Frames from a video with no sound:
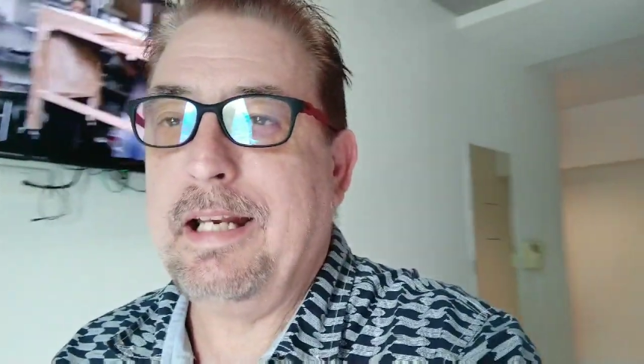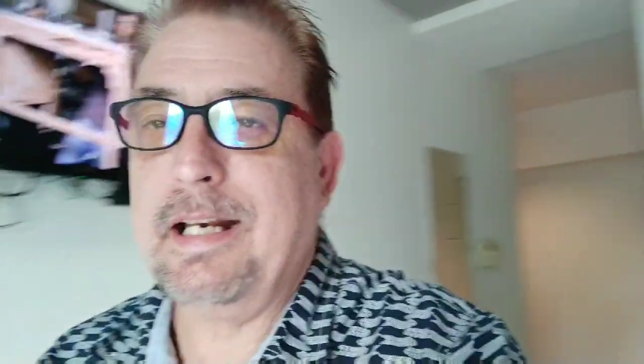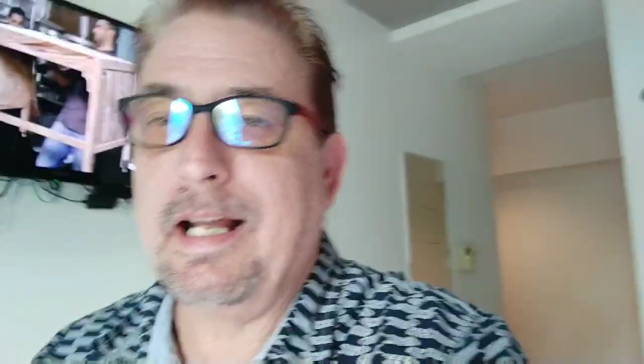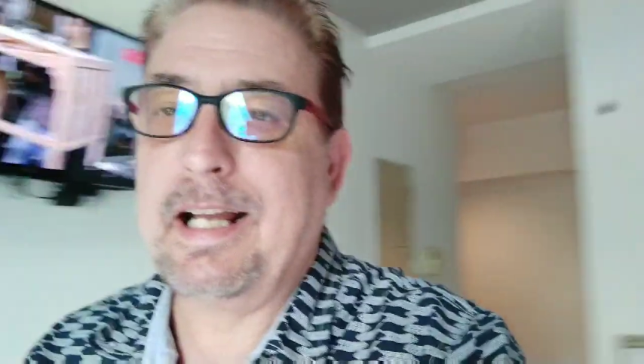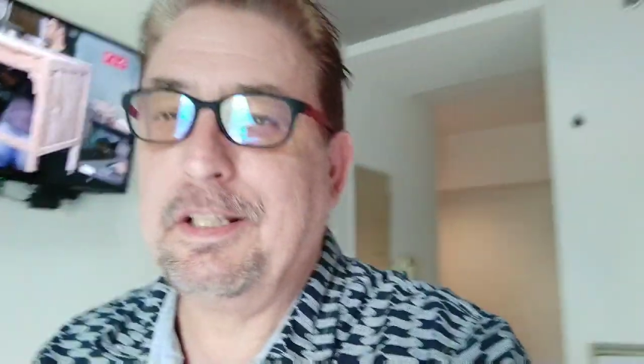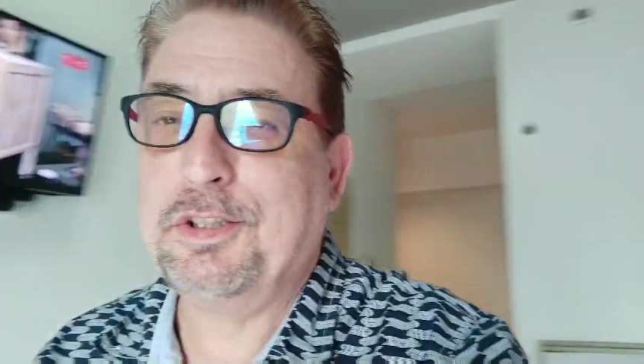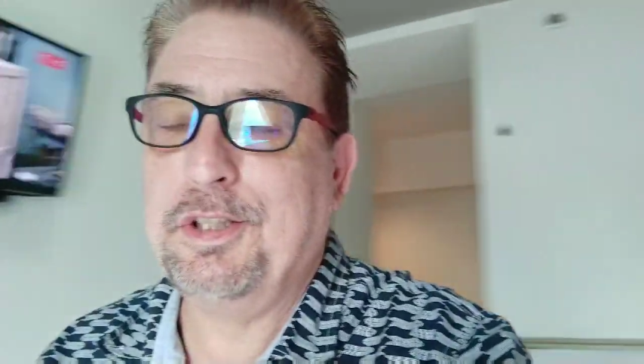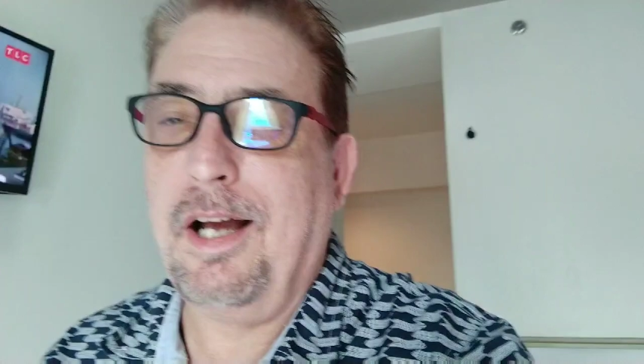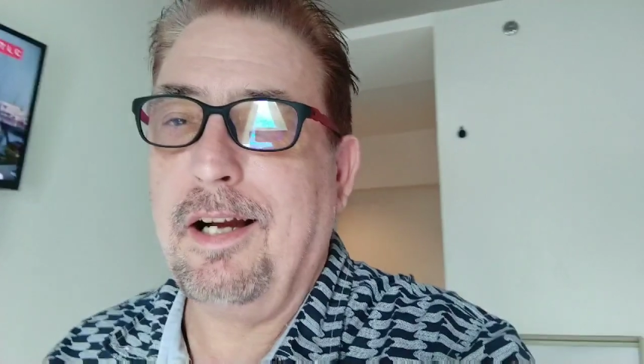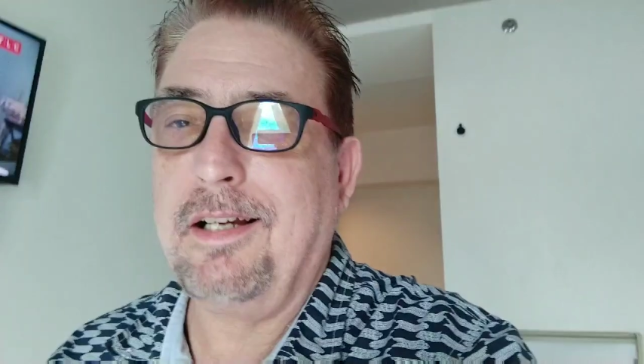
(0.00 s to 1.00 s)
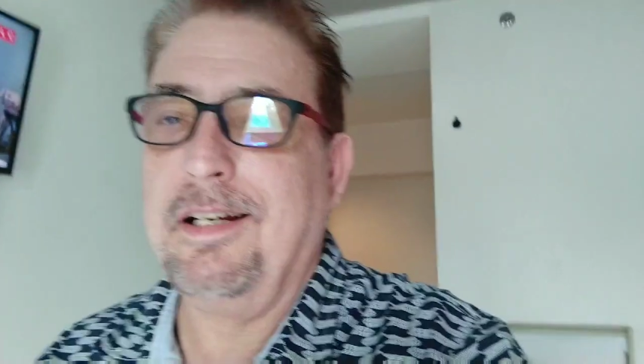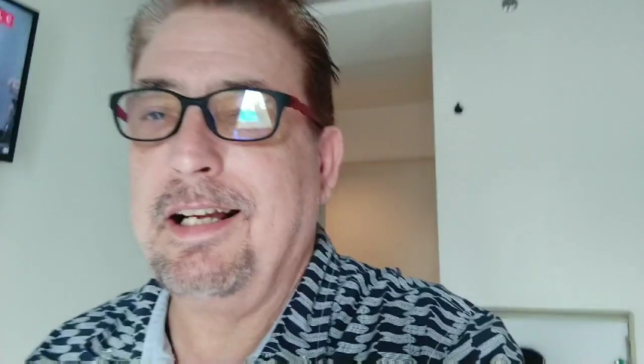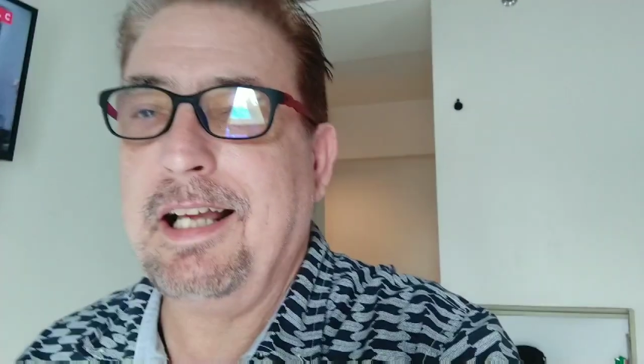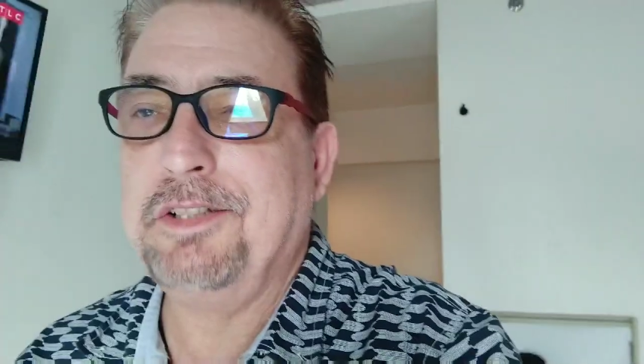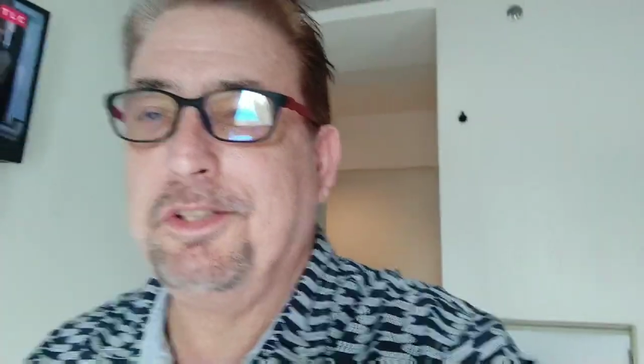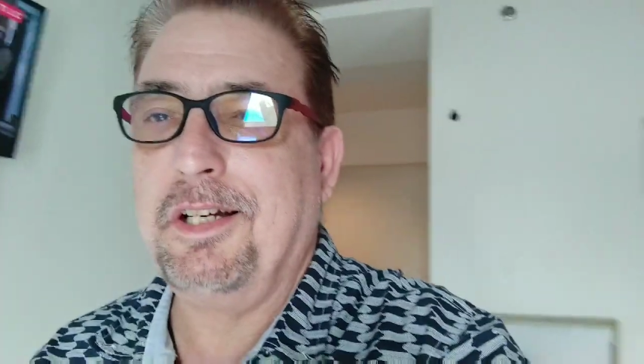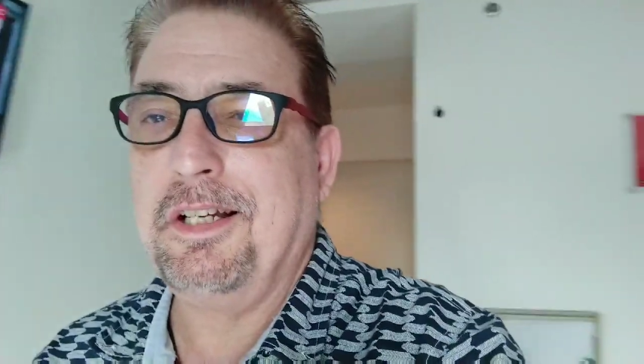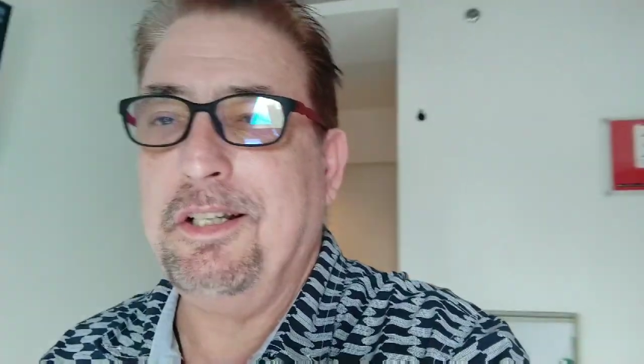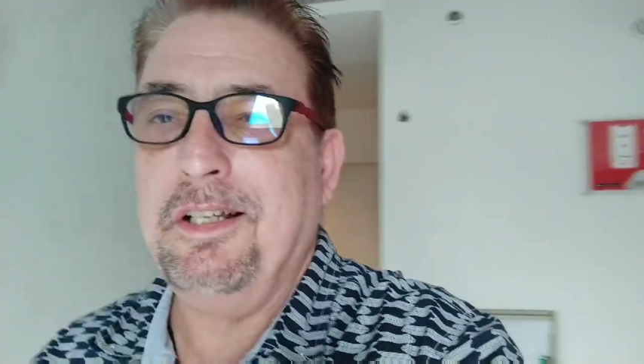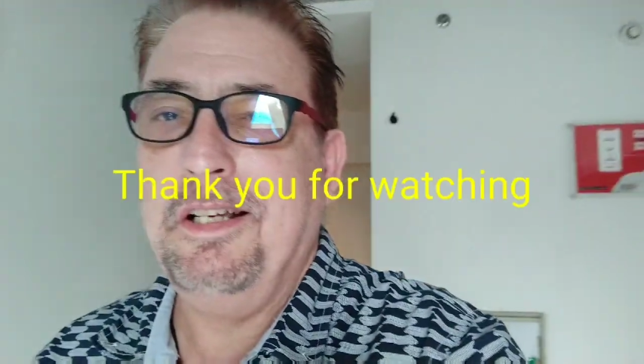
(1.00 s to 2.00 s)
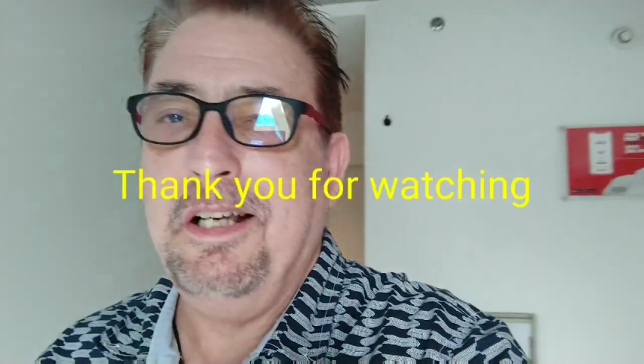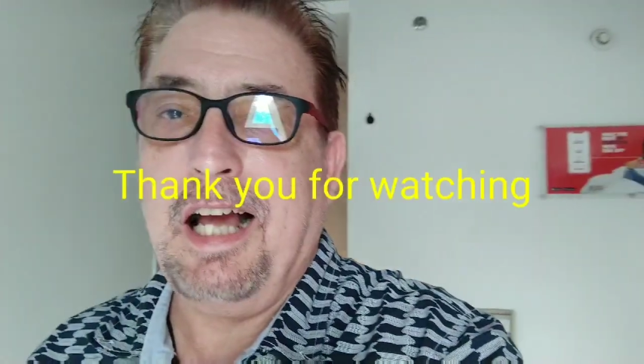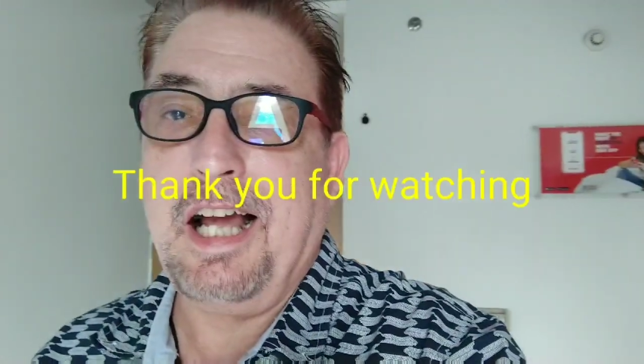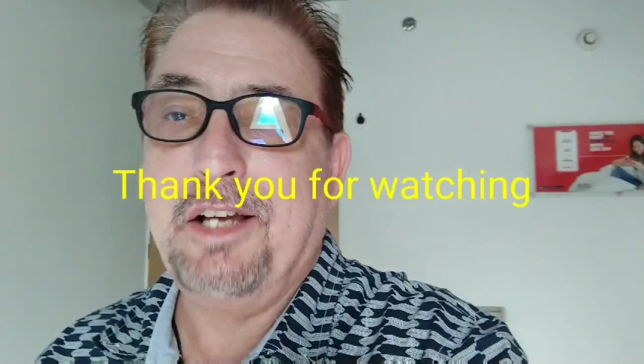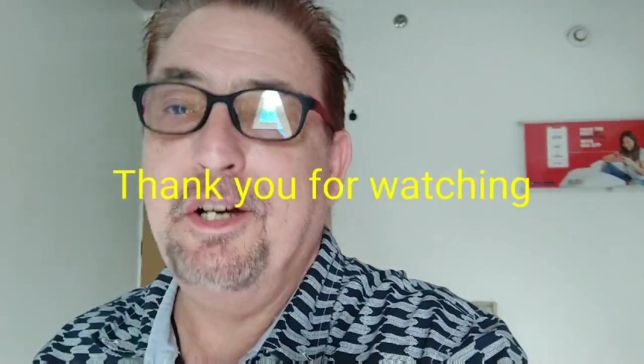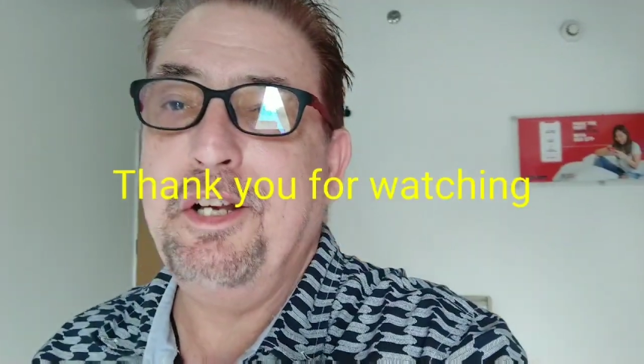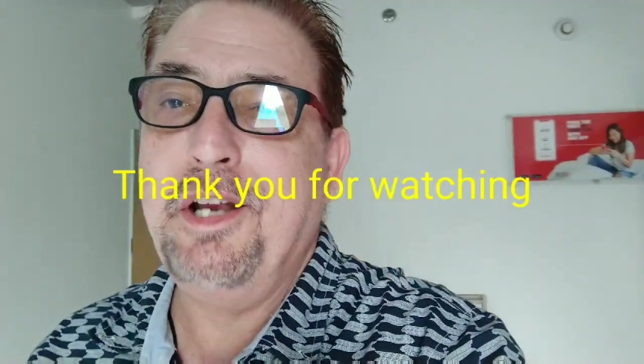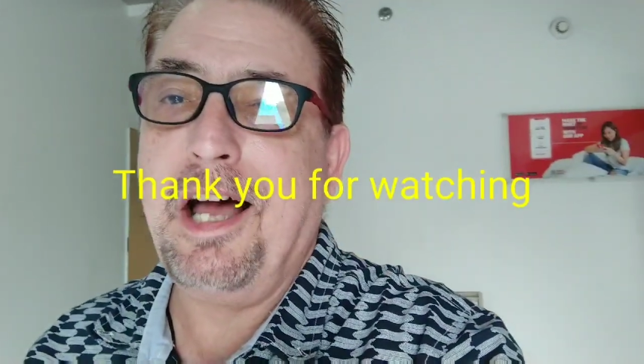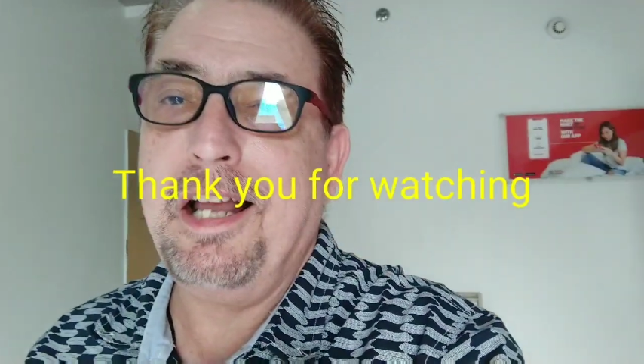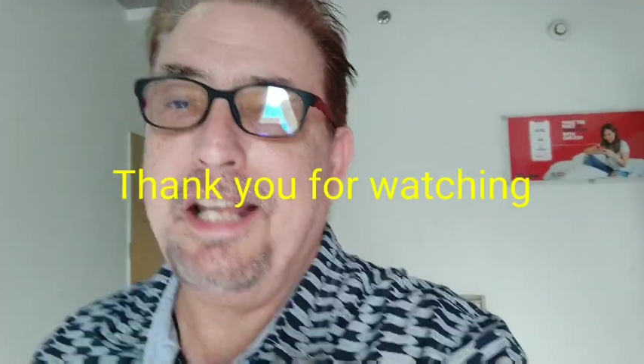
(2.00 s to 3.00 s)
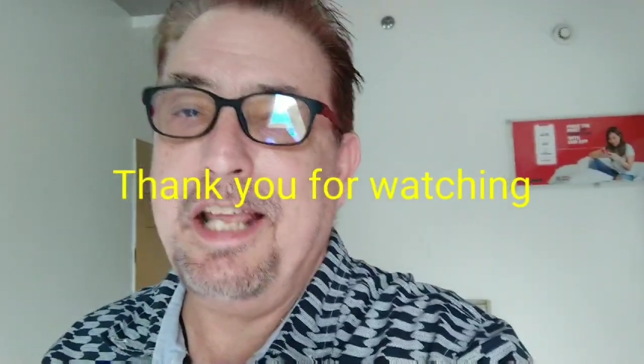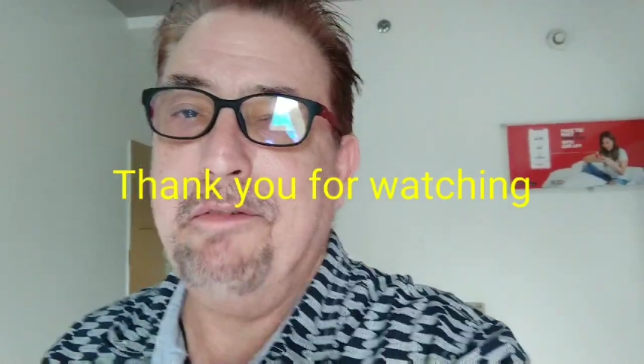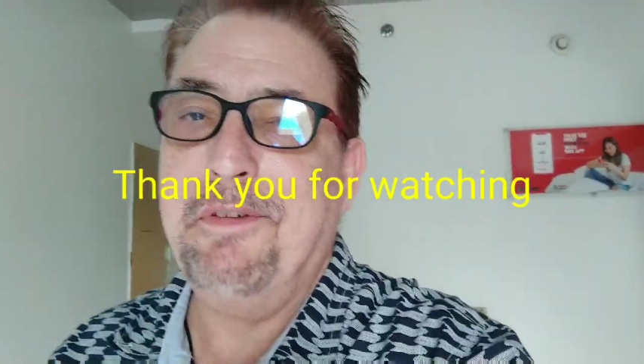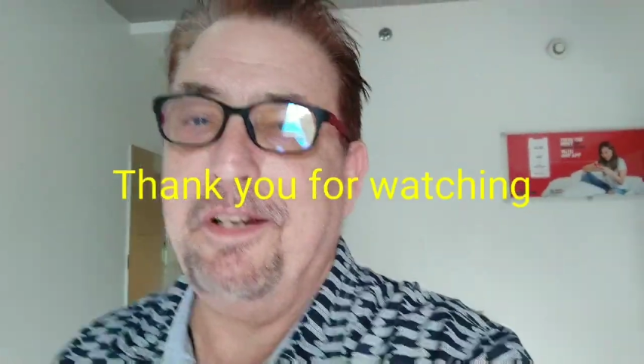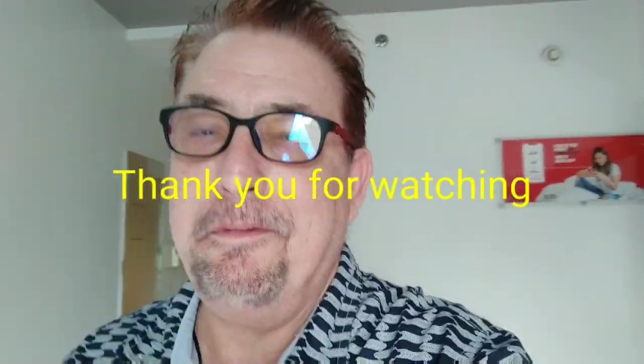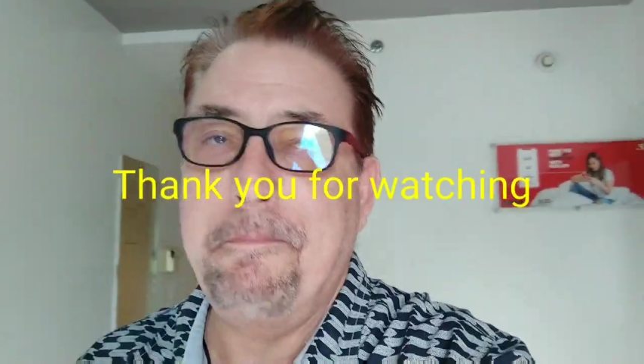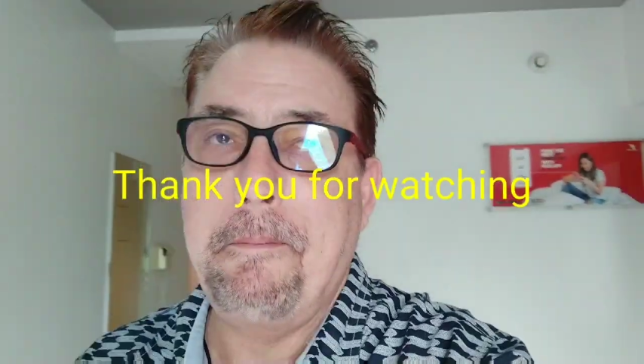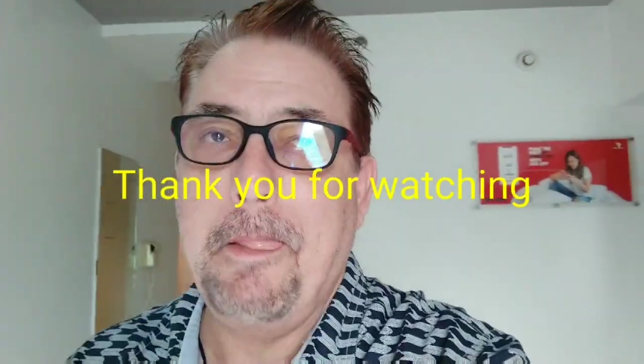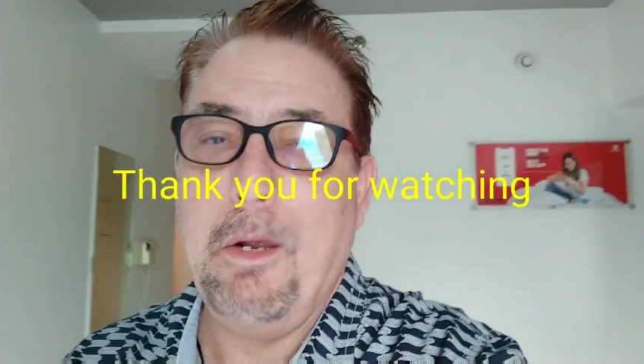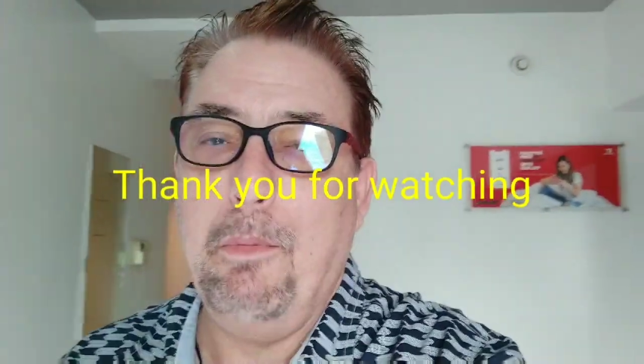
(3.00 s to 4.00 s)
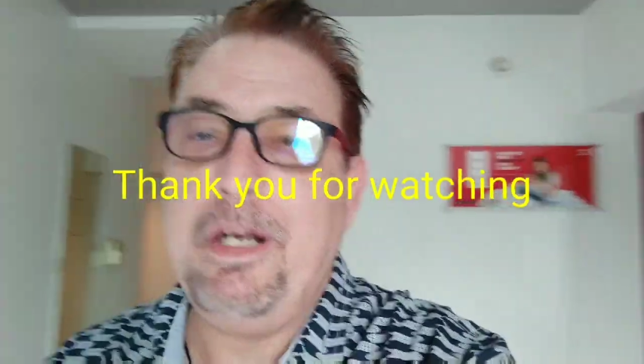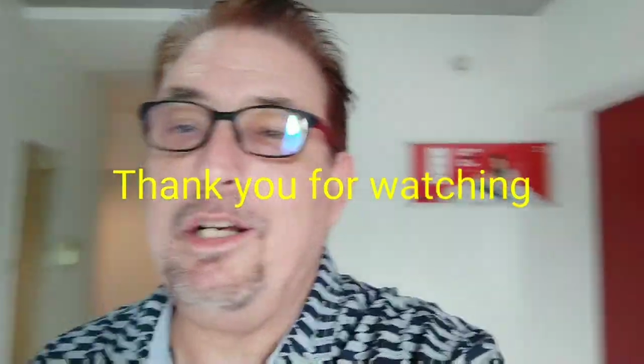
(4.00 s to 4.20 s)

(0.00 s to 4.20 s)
But I did. I got stuck, and I got stuck in I could not even,